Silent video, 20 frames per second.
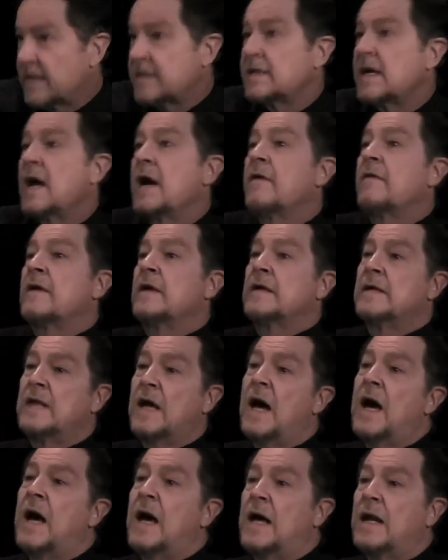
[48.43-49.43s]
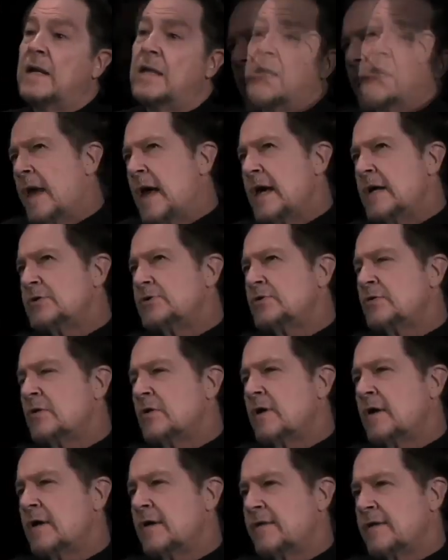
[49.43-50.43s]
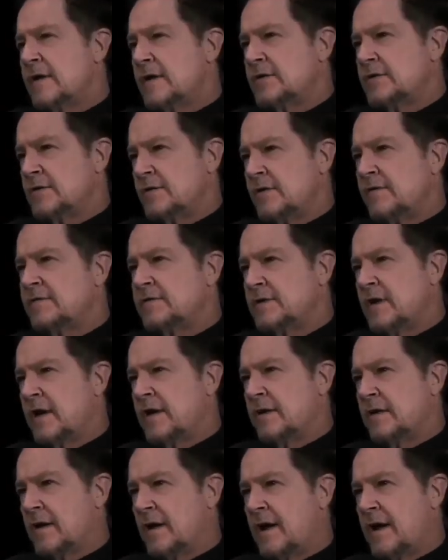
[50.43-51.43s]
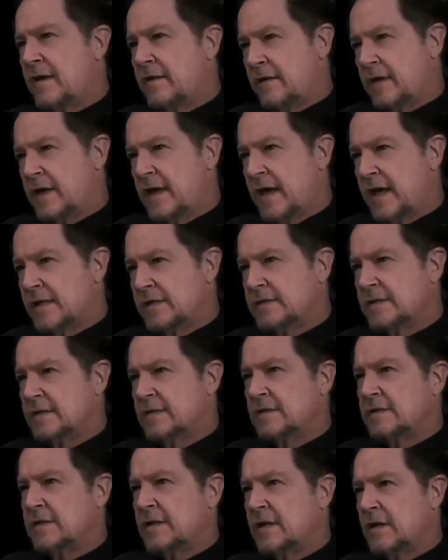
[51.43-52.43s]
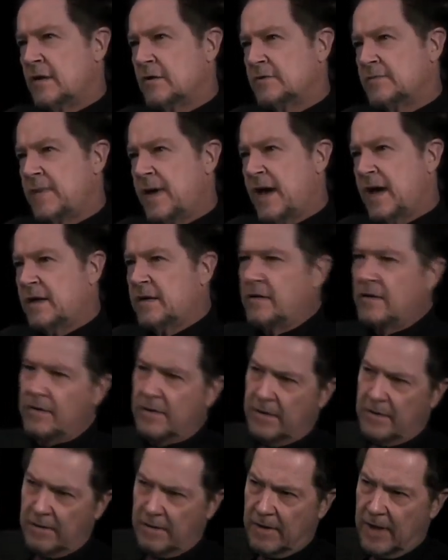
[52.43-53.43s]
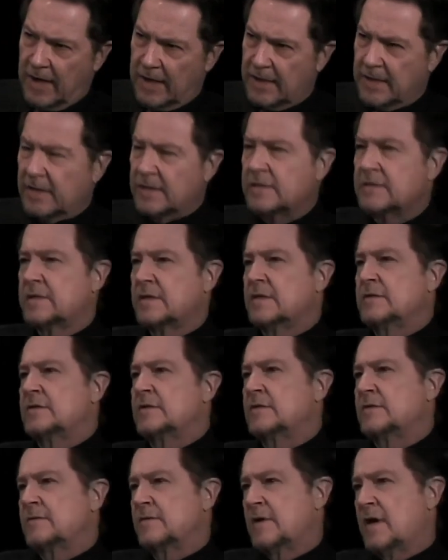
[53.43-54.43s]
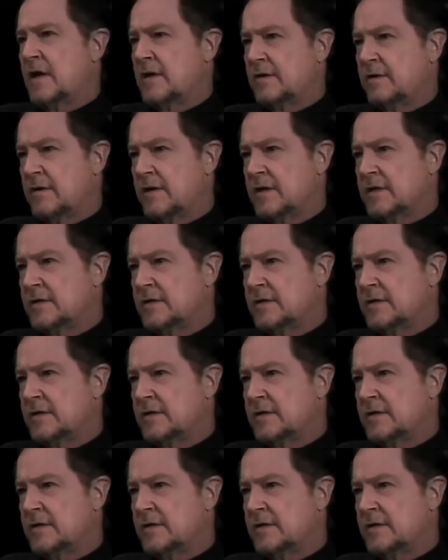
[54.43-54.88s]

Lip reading: That's how they died. As you look at this, and you've studied a lot of the cases, and it goes back into the 1960s with Dr.